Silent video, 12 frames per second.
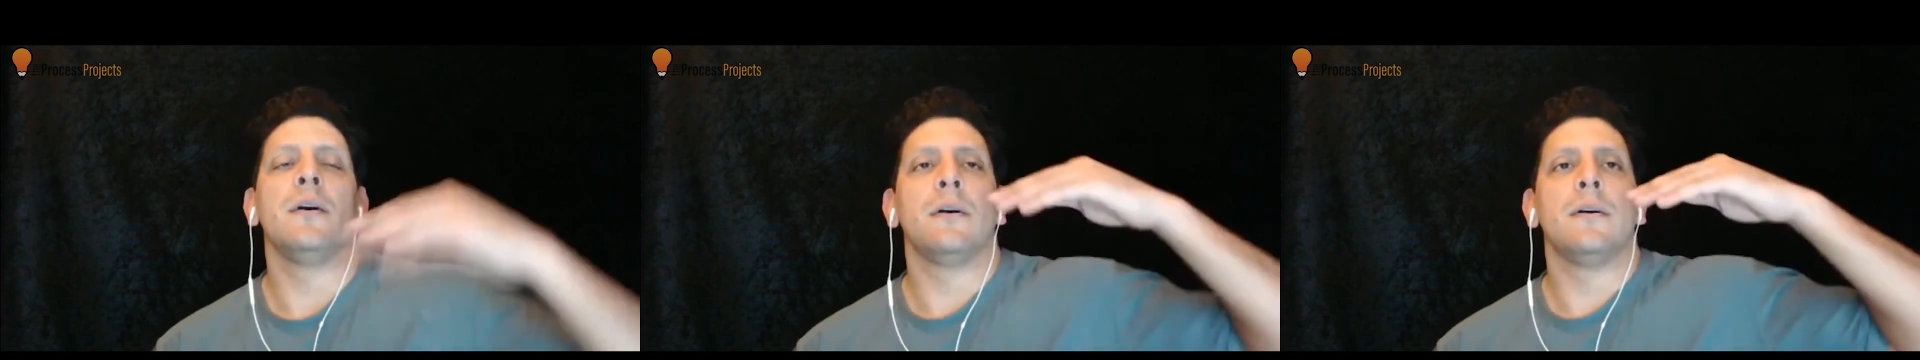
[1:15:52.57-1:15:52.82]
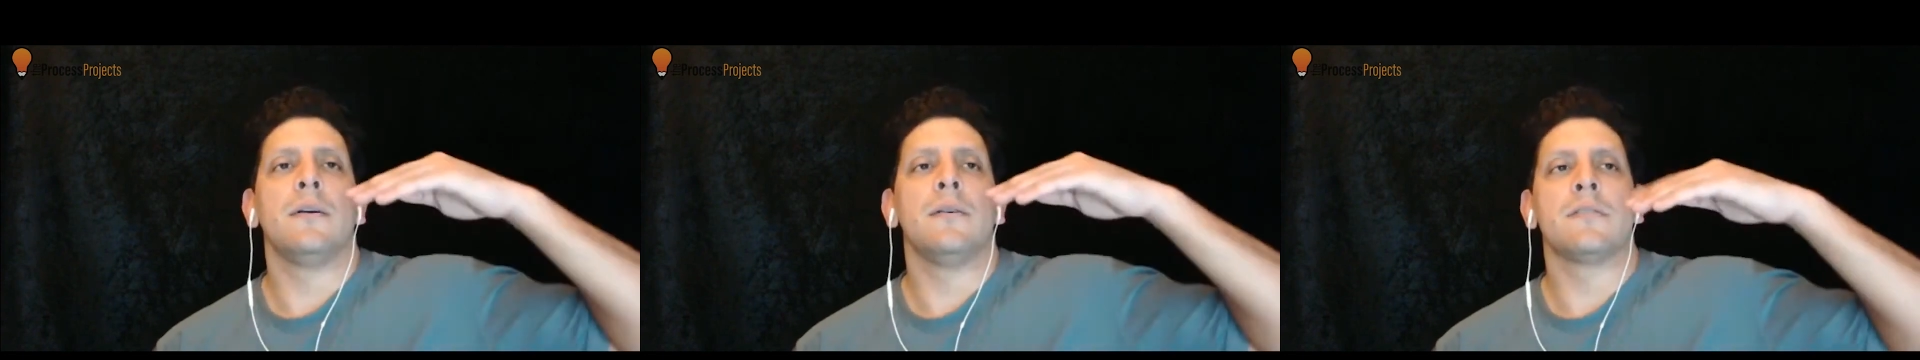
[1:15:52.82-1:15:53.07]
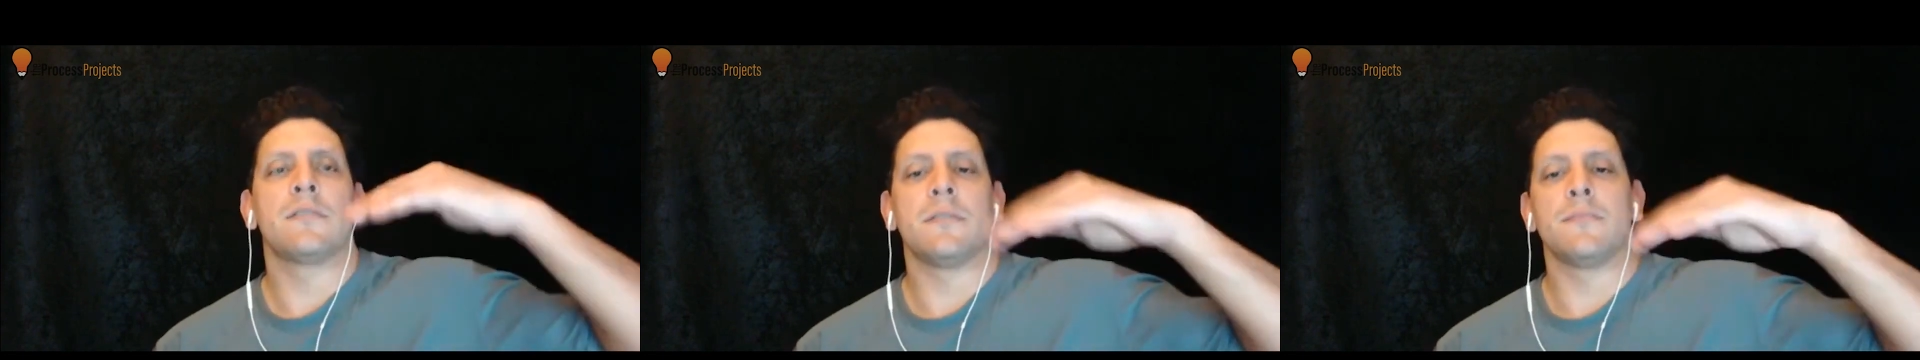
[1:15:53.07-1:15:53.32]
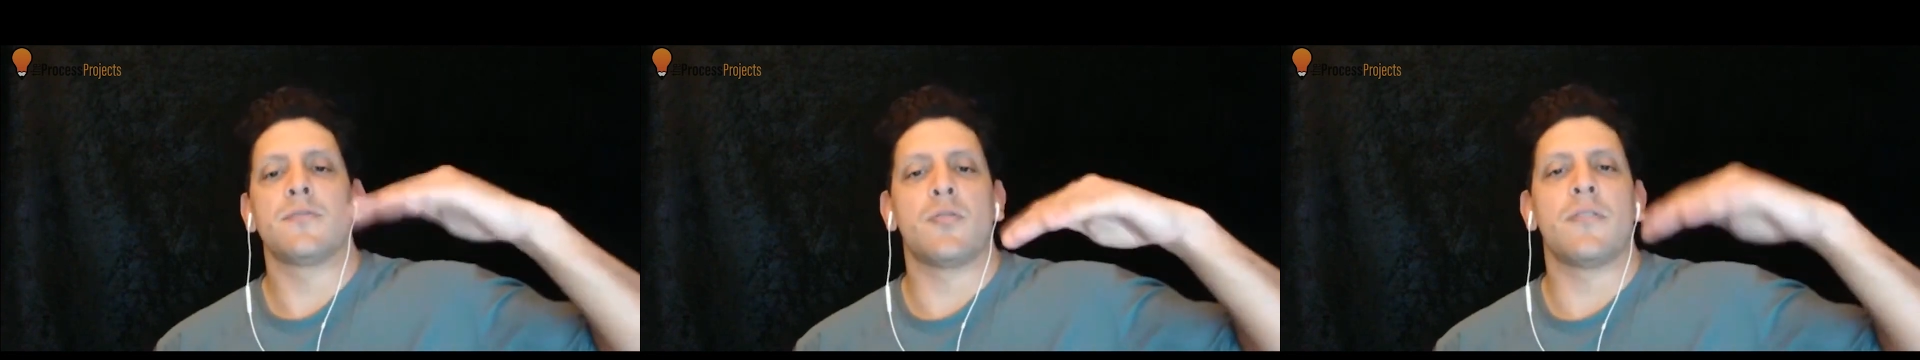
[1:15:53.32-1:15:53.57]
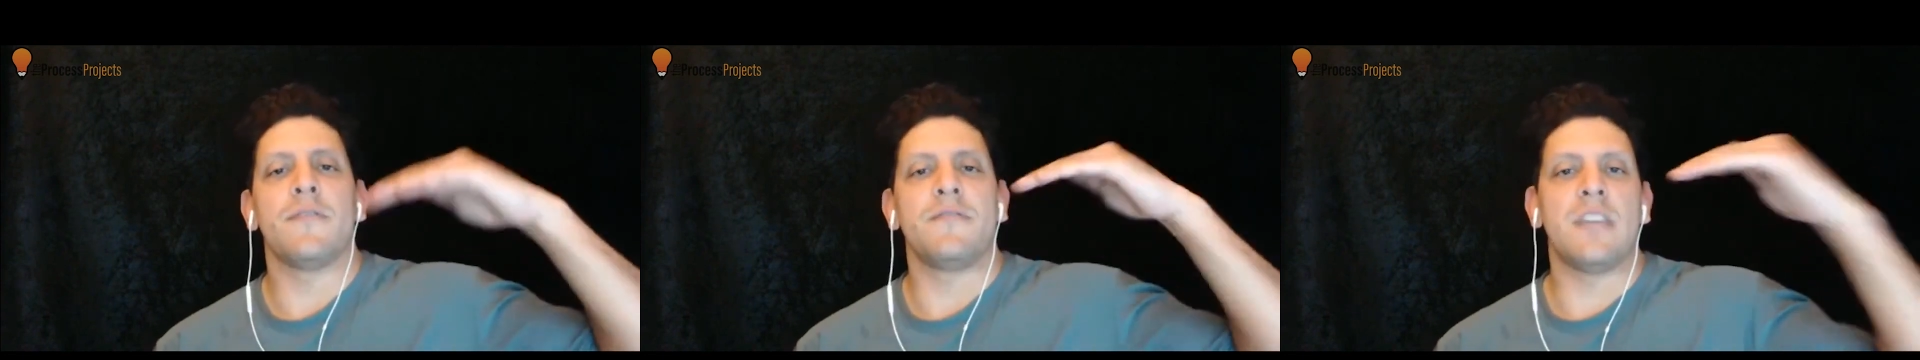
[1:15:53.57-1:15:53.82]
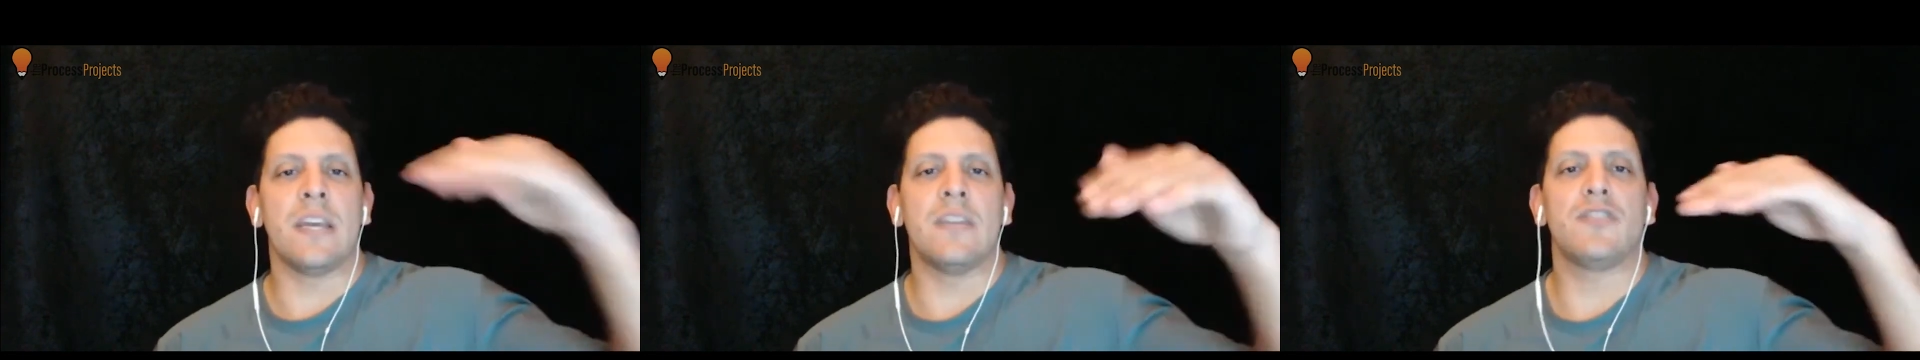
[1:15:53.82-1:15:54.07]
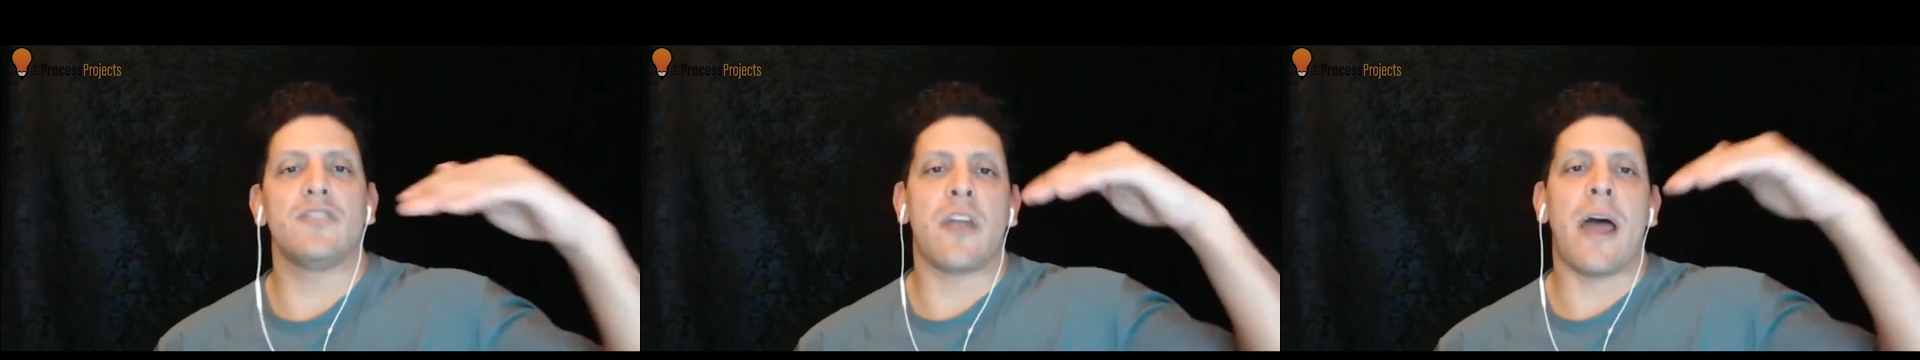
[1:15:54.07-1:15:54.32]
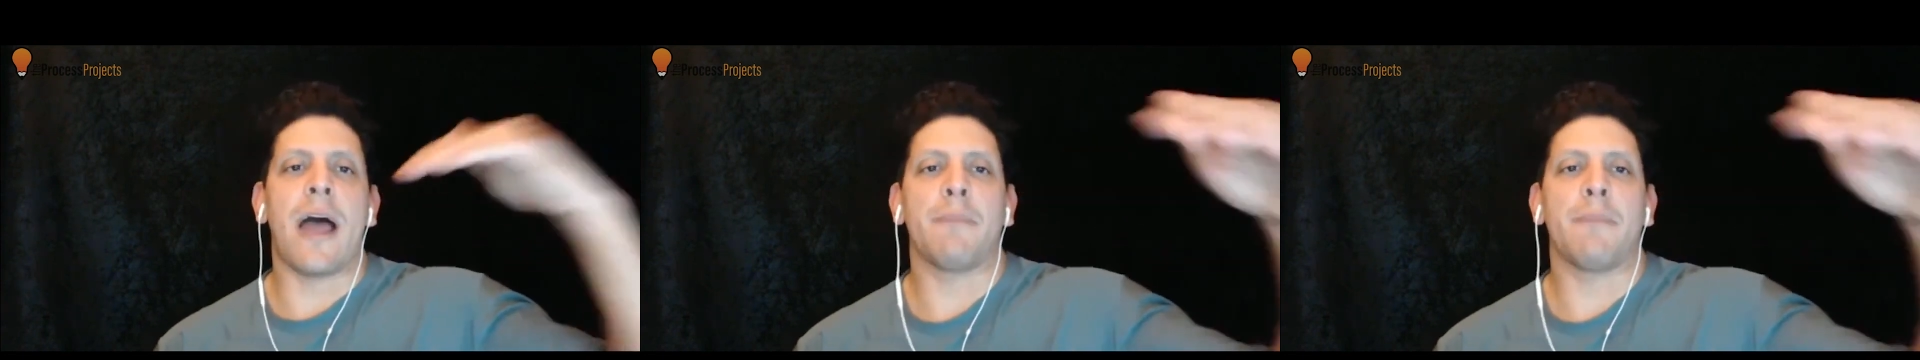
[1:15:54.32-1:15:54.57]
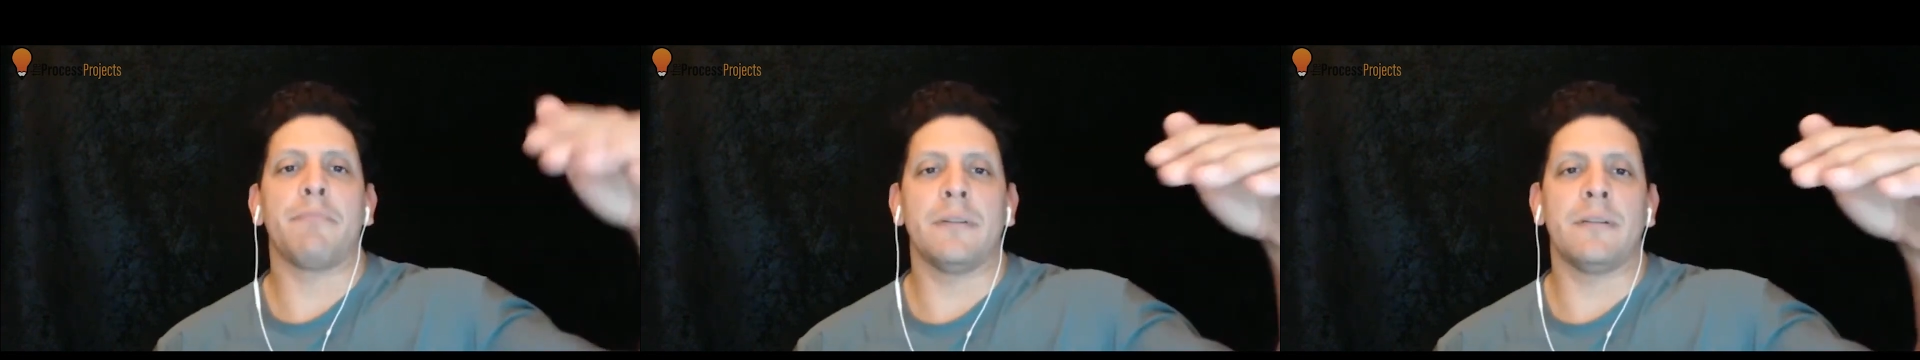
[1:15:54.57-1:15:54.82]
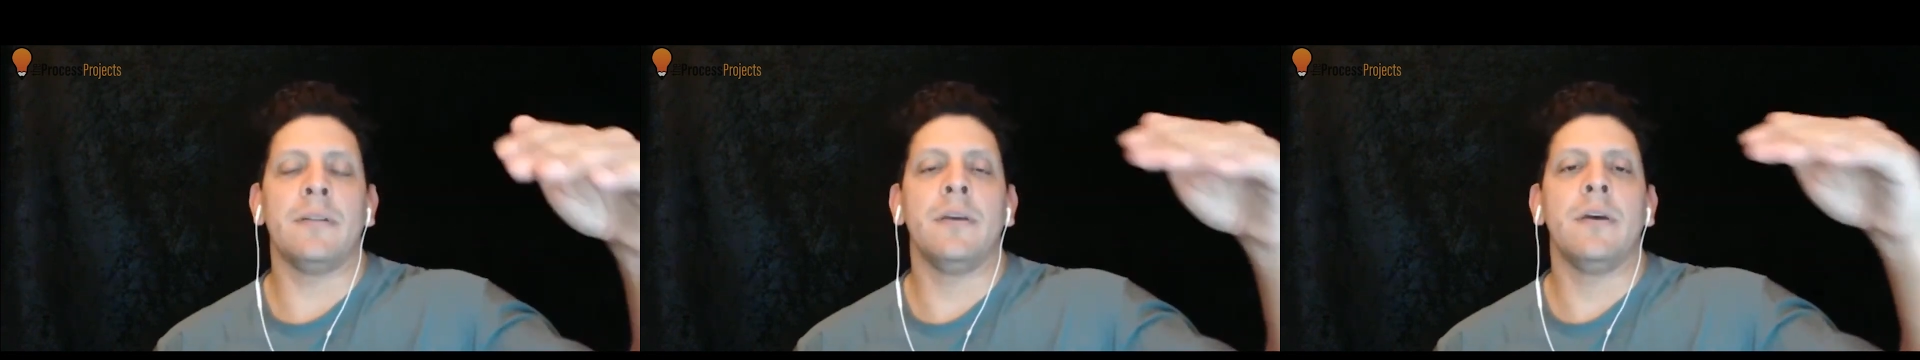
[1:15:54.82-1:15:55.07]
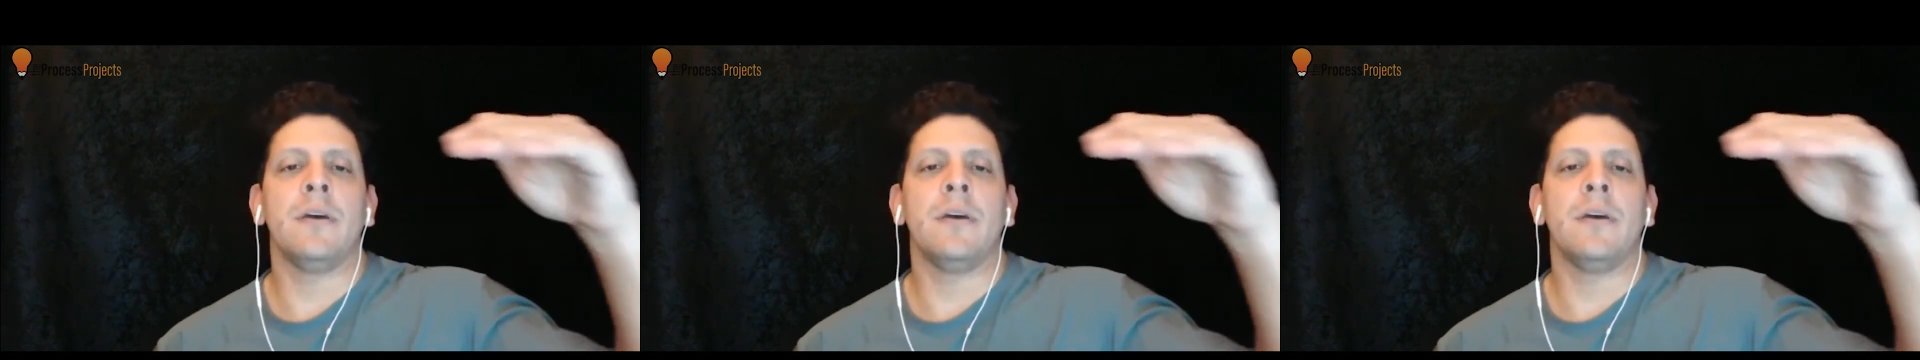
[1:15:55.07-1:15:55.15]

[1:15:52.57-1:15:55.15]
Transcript: some sort of danger happen